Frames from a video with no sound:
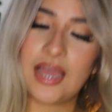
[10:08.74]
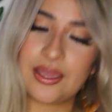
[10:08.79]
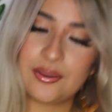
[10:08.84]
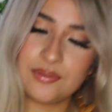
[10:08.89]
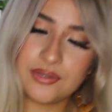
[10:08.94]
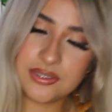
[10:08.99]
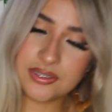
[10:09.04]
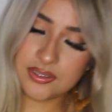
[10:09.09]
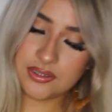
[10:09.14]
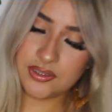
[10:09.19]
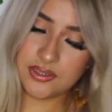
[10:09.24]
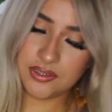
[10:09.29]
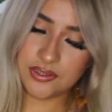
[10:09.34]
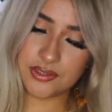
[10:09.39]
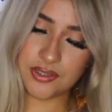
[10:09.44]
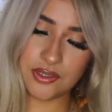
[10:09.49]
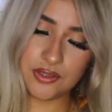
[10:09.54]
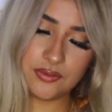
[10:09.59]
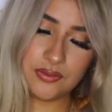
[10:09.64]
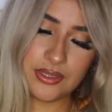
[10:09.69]
I was gonna
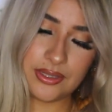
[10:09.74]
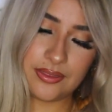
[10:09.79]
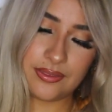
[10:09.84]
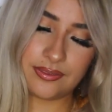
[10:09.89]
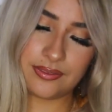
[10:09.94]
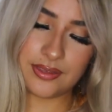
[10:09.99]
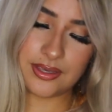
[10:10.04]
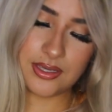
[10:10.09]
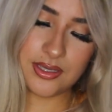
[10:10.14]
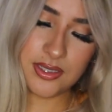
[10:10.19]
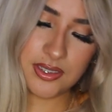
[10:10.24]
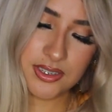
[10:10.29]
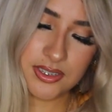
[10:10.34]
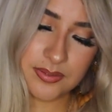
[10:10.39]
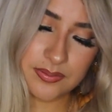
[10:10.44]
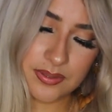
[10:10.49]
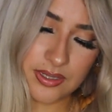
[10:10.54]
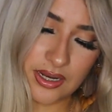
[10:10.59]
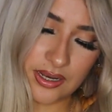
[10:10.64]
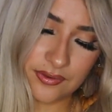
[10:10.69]
go with these,
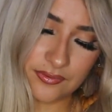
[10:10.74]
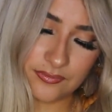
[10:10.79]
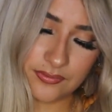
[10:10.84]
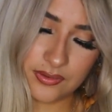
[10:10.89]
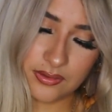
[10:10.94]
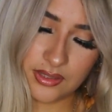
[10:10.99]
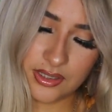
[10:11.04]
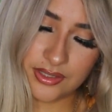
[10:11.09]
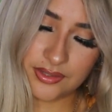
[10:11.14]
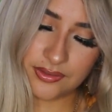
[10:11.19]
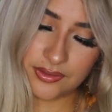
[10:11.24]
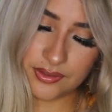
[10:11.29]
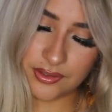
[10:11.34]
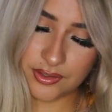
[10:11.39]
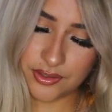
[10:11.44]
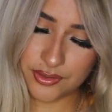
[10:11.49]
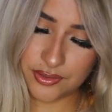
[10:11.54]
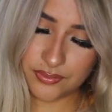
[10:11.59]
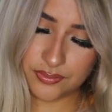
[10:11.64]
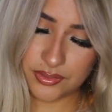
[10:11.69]
but I feel like the
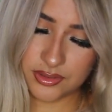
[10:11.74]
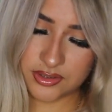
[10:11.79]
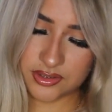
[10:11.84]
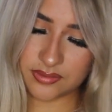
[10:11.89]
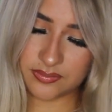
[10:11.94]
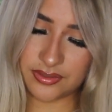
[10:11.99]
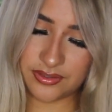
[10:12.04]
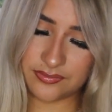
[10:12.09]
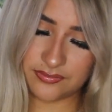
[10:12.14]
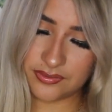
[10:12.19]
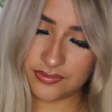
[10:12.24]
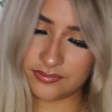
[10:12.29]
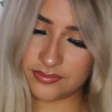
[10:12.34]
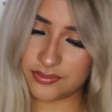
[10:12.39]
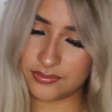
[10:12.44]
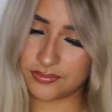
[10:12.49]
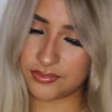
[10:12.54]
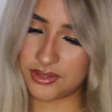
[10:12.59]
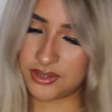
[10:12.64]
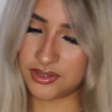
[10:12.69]
other ones are my
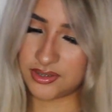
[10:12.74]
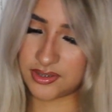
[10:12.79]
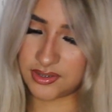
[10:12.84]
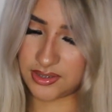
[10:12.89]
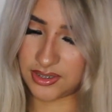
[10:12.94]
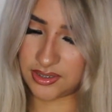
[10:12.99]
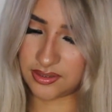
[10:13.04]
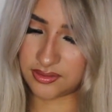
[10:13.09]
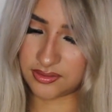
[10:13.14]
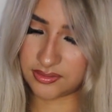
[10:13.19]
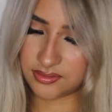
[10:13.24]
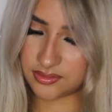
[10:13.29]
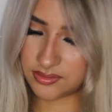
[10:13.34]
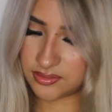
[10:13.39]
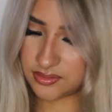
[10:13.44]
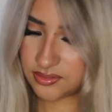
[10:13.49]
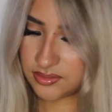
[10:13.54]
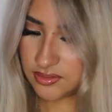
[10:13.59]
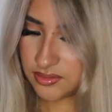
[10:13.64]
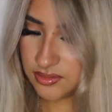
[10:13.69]
favorite ones now.
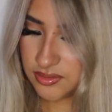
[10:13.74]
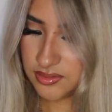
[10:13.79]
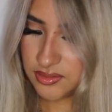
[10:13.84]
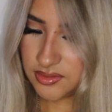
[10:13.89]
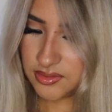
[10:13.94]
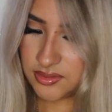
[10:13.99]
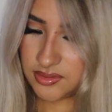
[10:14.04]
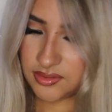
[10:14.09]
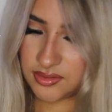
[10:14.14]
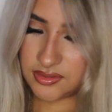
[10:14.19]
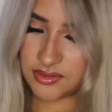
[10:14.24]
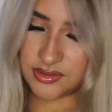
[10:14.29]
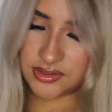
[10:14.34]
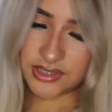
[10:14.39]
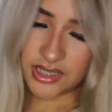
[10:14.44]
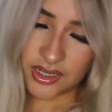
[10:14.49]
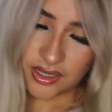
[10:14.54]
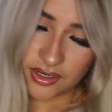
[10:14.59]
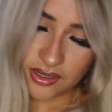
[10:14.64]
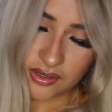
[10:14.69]

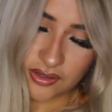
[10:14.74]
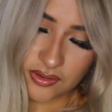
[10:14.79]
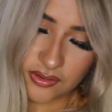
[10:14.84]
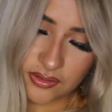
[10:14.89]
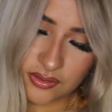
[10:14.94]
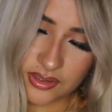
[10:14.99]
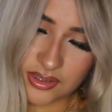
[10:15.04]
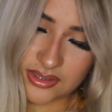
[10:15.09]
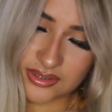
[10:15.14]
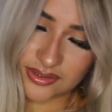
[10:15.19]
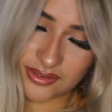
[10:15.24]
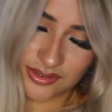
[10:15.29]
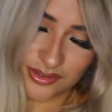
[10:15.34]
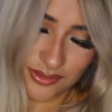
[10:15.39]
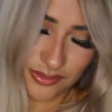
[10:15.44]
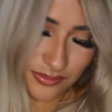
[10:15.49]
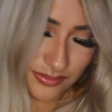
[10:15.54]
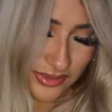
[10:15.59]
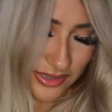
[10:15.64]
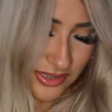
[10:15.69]
No,
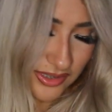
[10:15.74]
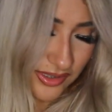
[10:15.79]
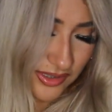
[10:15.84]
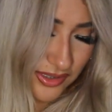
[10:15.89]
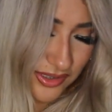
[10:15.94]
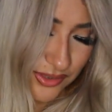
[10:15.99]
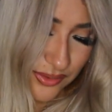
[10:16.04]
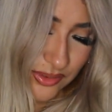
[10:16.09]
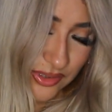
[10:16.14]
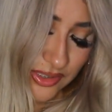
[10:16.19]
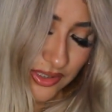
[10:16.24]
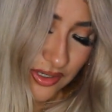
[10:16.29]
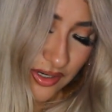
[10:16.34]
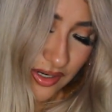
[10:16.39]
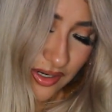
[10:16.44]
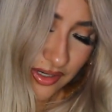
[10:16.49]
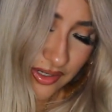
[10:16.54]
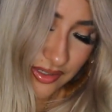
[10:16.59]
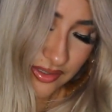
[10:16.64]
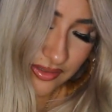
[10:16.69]
oh man, it's really
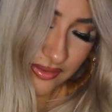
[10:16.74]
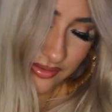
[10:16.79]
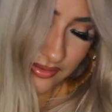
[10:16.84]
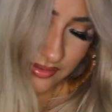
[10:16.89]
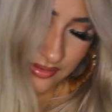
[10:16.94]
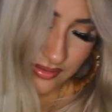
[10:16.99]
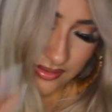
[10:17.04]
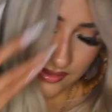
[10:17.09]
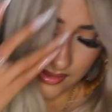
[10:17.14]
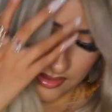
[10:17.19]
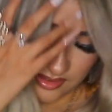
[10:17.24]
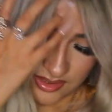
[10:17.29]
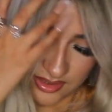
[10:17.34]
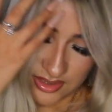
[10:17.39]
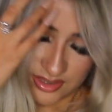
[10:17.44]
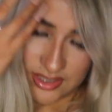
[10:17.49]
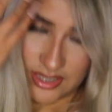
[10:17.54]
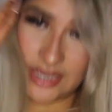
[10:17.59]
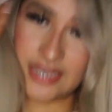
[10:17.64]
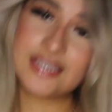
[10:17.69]
hard.
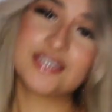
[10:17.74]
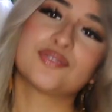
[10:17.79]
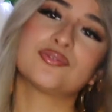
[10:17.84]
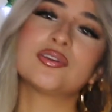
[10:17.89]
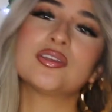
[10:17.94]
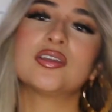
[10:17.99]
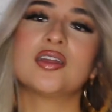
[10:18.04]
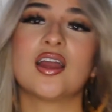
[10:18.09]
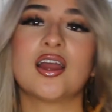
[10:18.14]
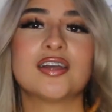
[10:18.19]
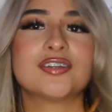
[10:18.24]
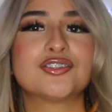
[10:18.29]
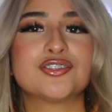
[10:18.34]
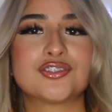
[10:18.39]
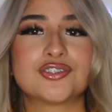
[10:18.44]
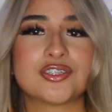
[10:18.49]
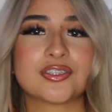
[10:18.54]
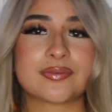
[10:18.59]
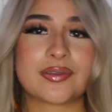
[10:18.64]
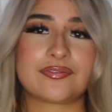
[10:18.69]
It's really hard to
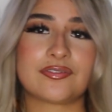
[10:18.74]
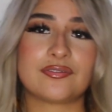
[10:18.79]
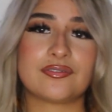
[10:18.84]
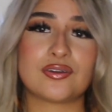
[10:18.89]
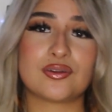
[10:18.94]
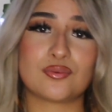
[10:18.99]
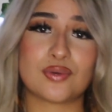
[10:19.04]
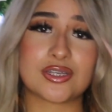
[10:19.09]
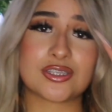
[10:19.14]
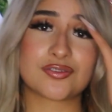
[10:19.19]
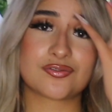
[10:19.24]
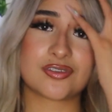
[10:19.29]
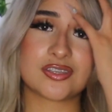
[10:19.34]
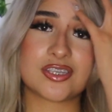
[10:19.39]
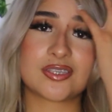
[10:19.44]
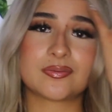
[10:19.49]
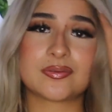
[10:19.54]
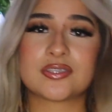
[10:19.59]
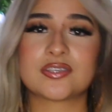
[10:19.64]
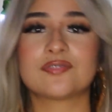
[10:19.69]
choose my favorite ones for
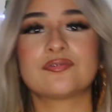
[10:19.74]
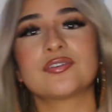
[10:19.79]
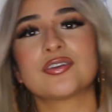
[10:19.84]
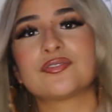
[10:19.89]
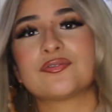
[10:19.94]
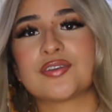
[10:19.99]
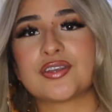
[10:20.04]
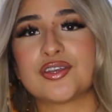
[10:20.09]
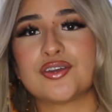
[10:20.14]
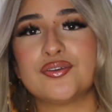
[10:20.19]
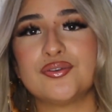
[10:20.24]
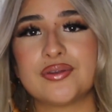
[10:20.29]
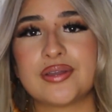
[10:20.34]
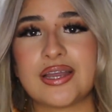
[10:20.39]
this specific video, you